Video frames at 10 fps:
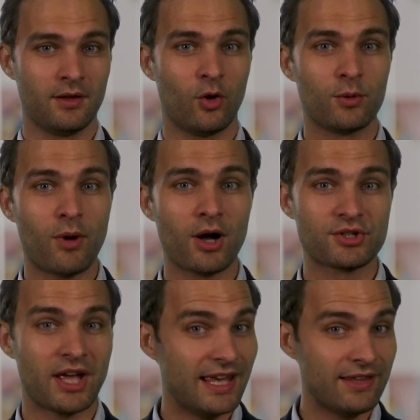on
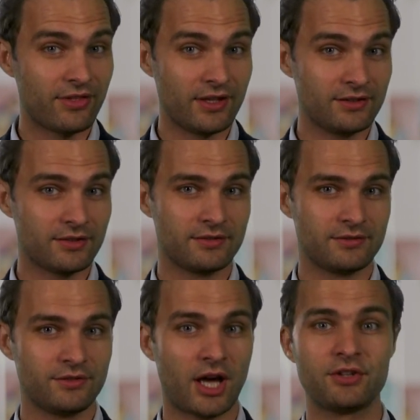March the 18th,
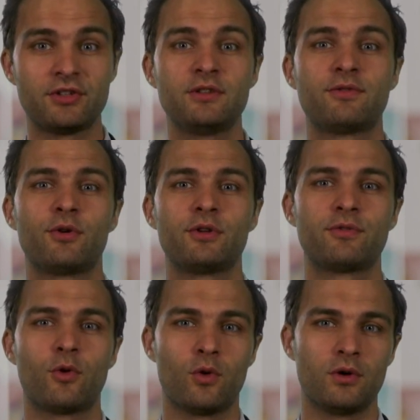
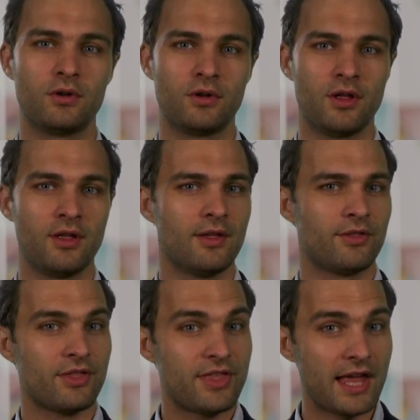1944,
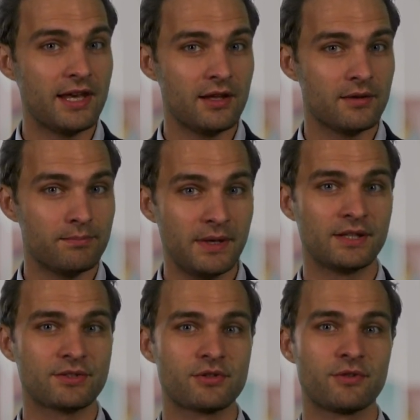the then
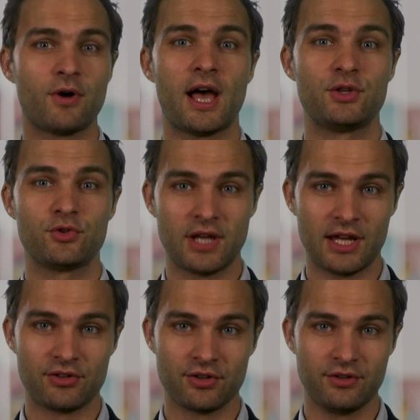Minister for
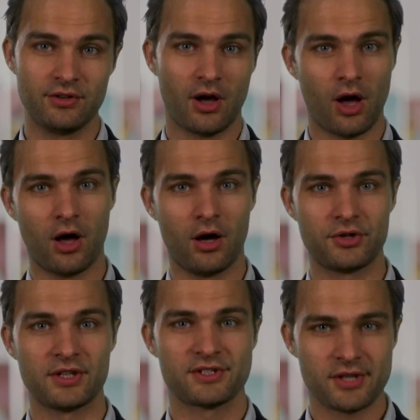Education,
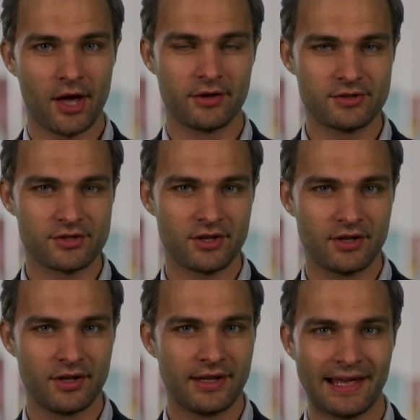Art and Science,
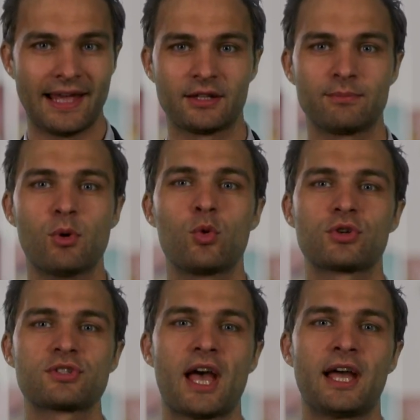Gerrit
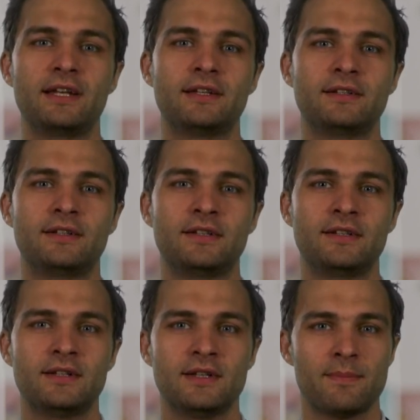Bolkestein,
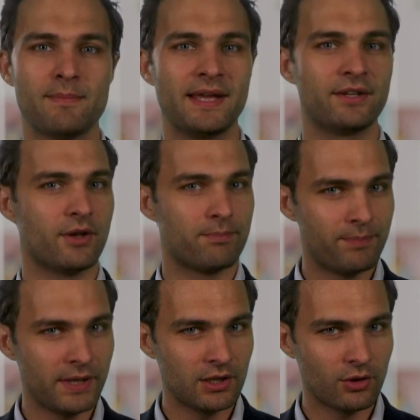made an
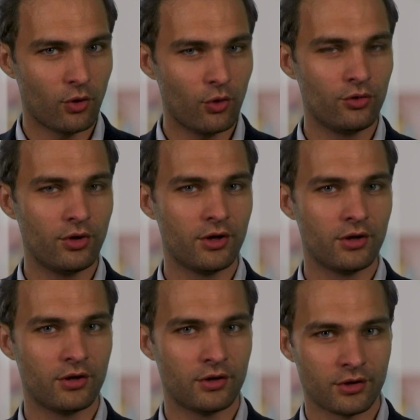appeal on
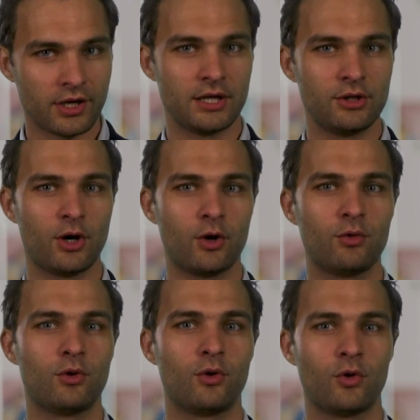
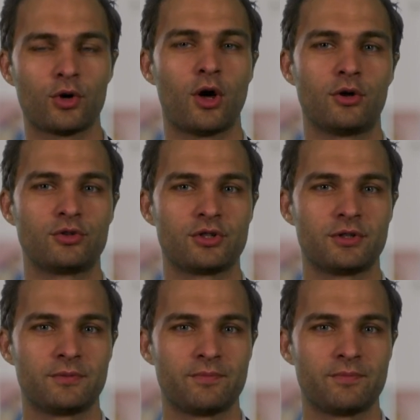Radio Orange.